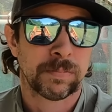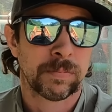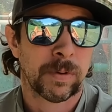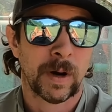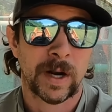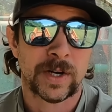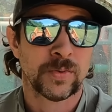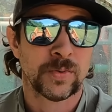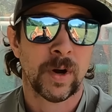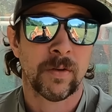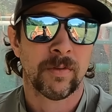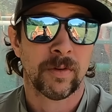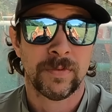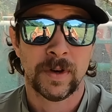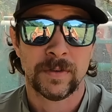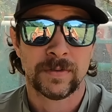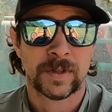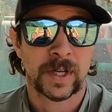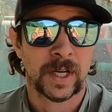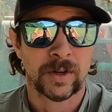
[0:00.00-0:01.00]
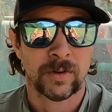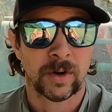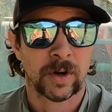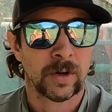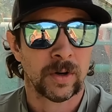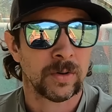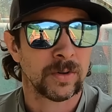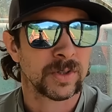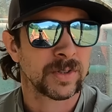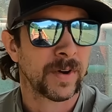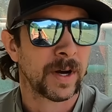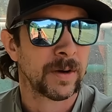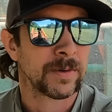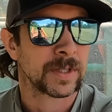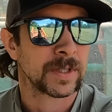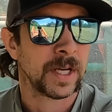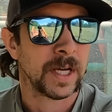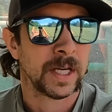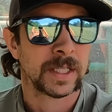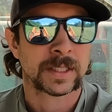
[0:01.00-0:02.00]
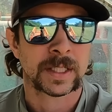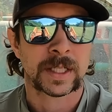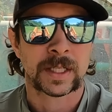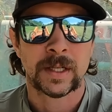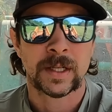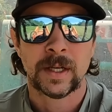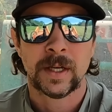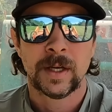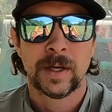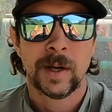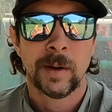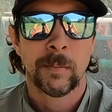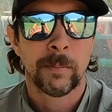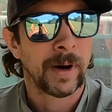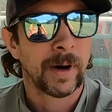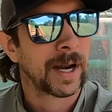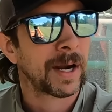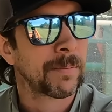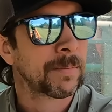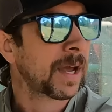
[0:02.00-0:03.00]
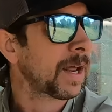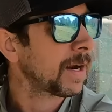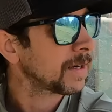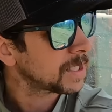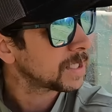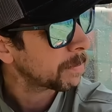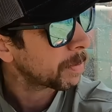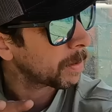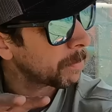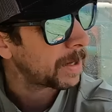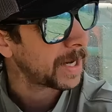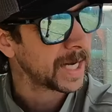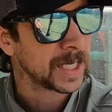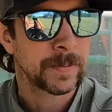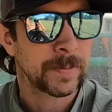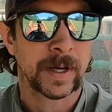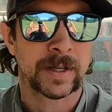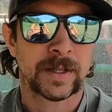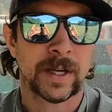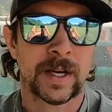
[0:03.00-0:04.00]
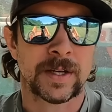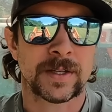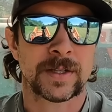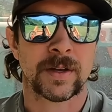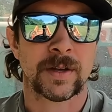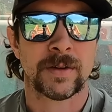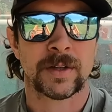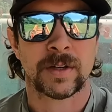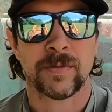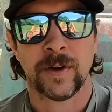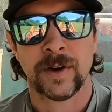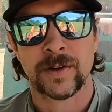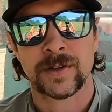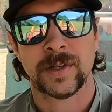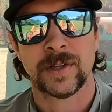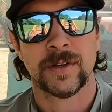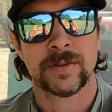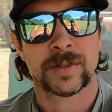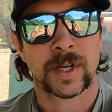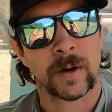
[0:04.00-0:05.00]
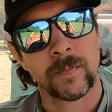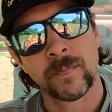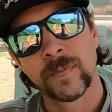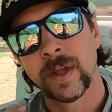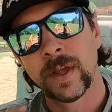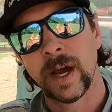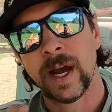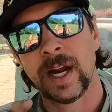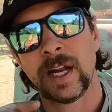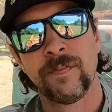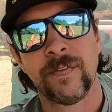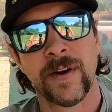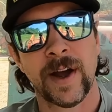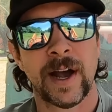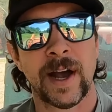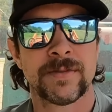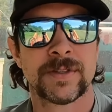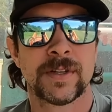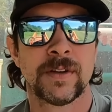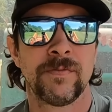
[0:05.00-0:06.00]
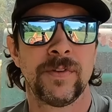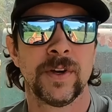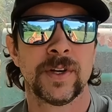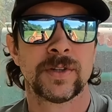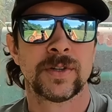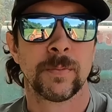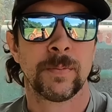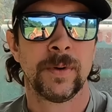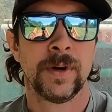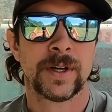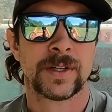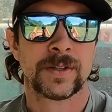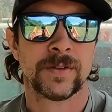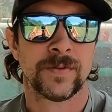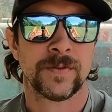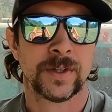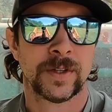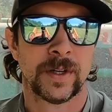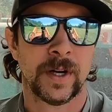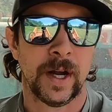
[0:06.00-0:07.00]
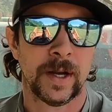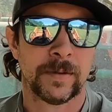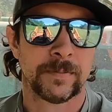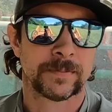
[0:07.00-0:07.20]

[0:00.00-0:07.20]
probably 12 or 15 rolls if I was guessing. But I'm kind of tempering my expectations on these first 2. So 85 is the official prediction for today.